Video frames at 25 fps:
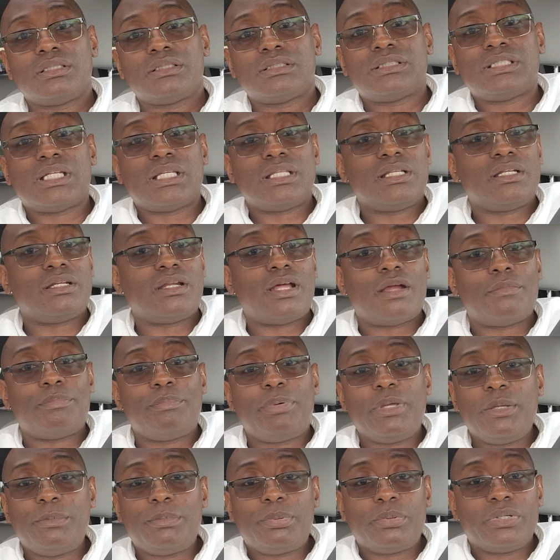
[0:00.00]
selling
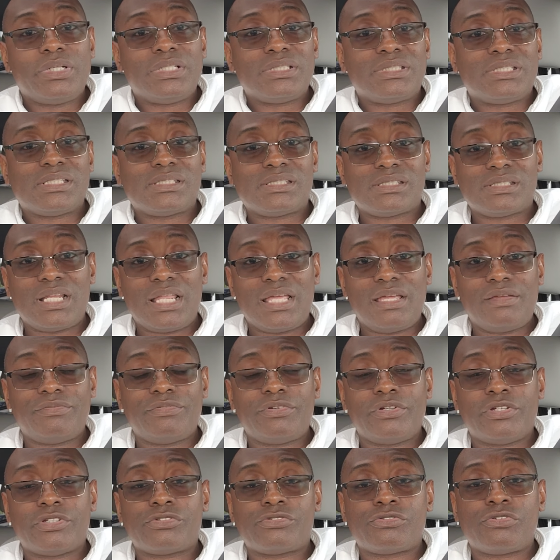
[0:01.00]
our people into
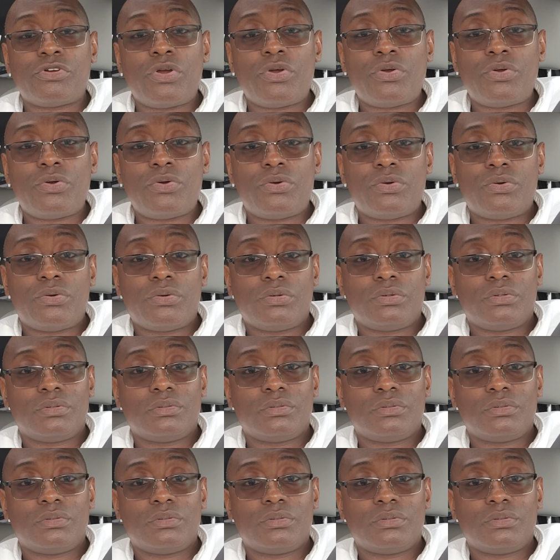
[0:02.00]
slavery is wrong.